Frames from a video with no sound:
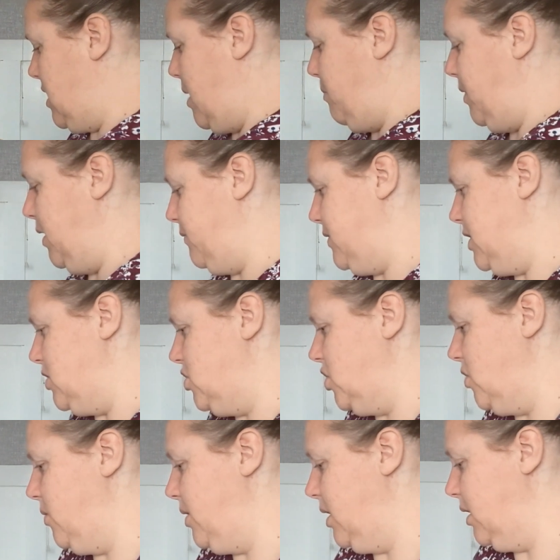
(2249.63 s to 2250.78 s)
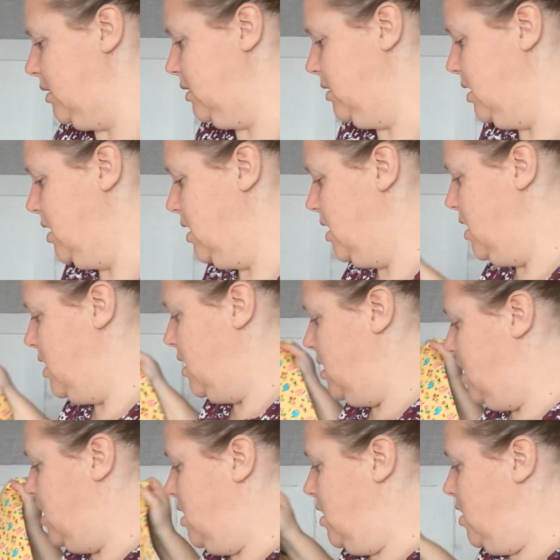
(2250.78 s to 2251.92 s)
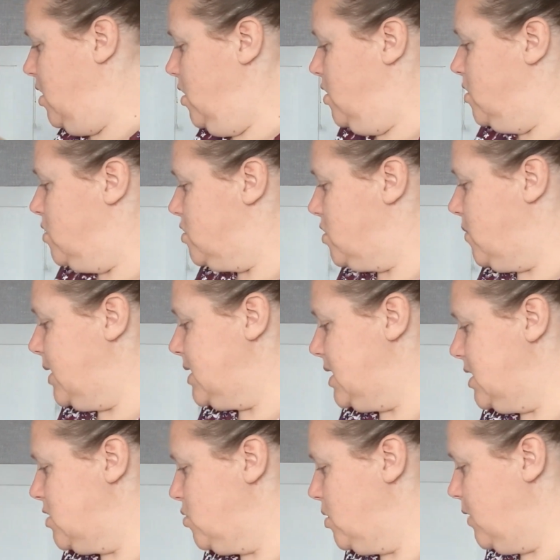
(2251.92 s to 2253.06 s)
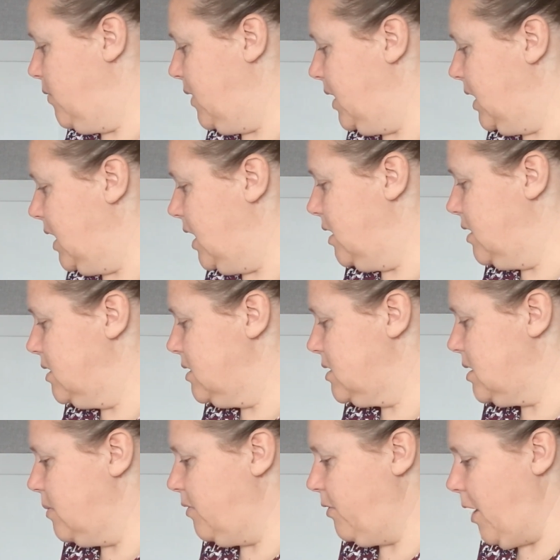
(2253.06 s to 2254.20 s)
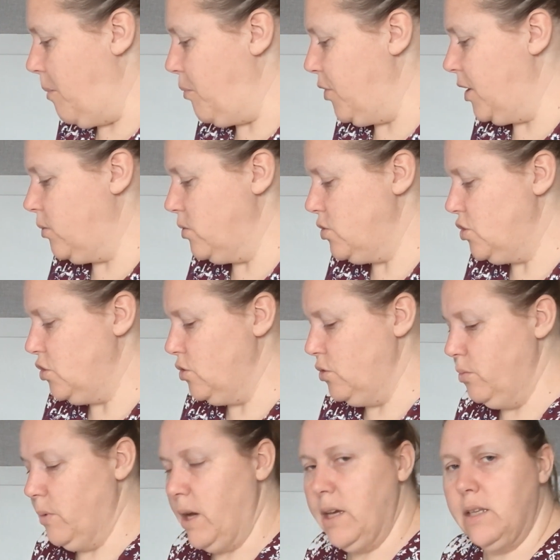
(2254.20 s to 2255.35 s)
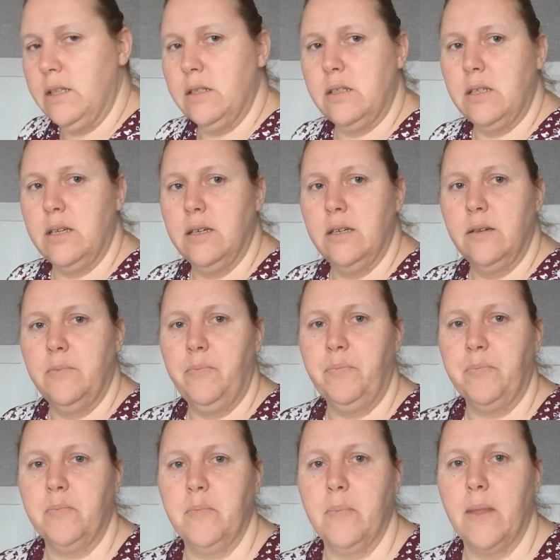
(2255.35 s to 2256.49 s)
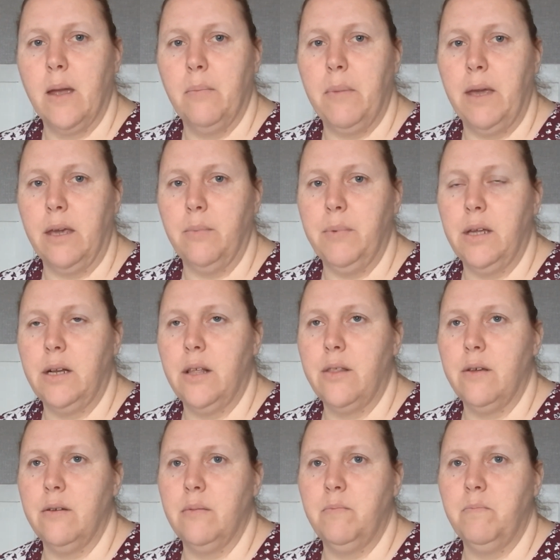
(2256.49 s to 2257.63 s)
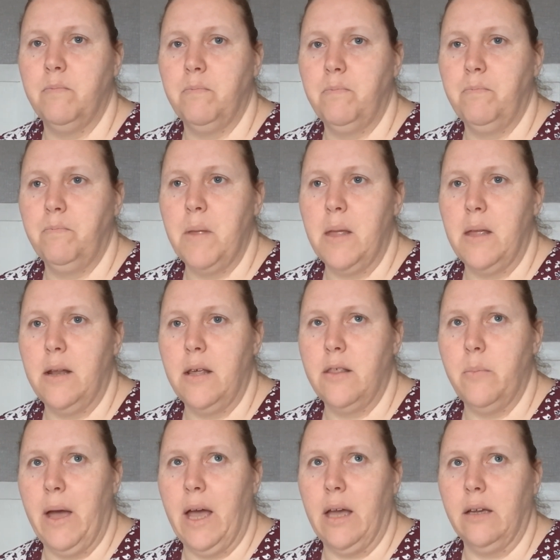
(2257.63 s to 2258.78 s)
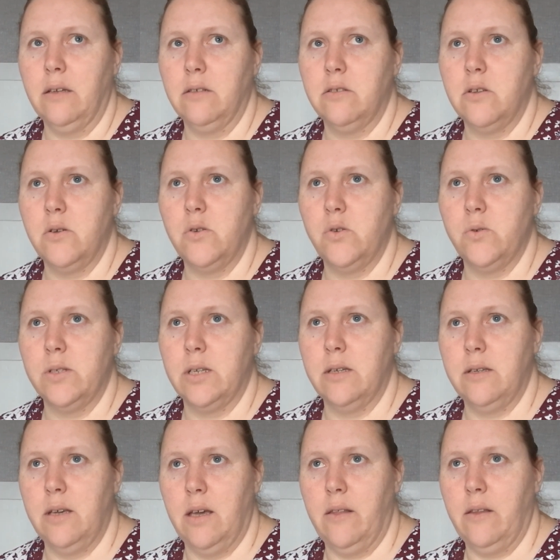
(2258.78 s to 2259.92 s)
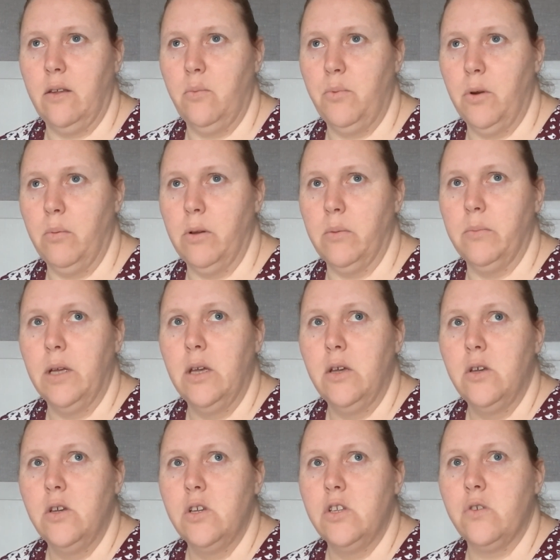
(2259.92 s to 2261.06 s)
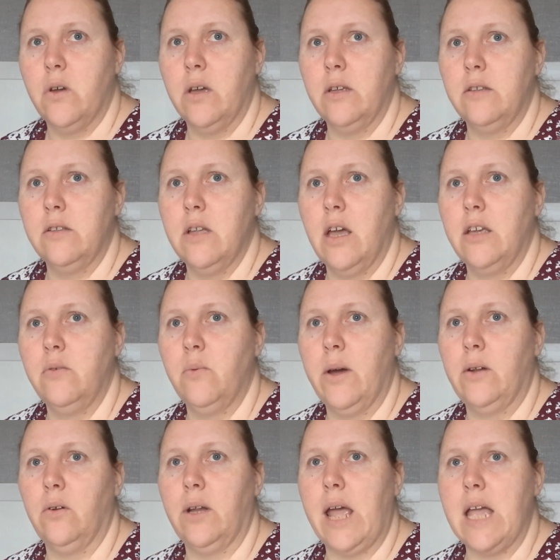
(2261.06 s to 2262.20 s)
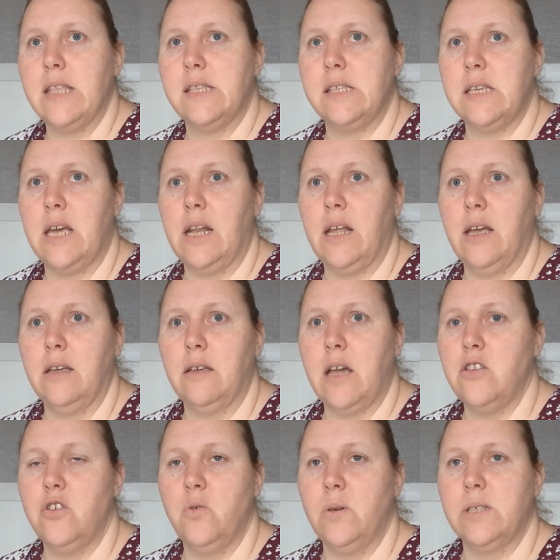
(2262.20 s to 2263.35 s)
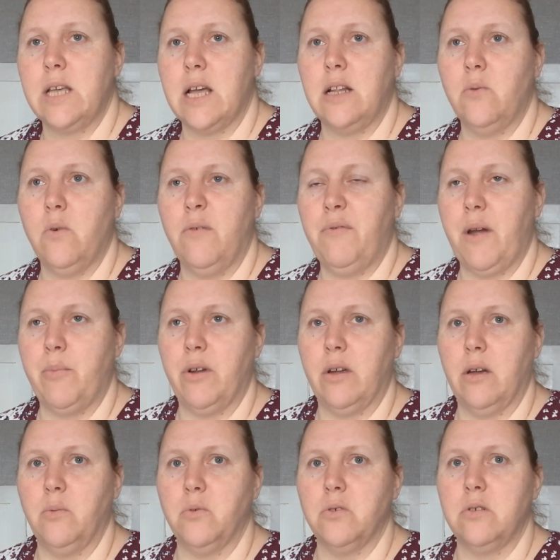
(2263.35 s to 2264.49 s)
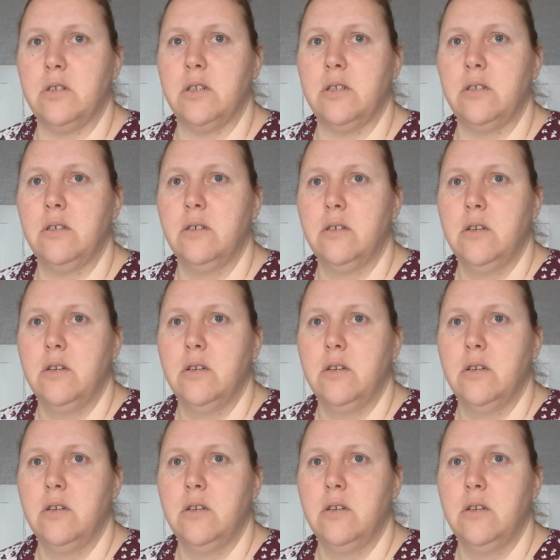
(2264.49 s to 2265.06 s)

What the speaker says: uplifted, sort of thing. So I said to her, if I get some fabric, would you mind making me another bag? So she was like, yeah, no problem. So I went on Etsy and I knew exactly what fabric I wanted.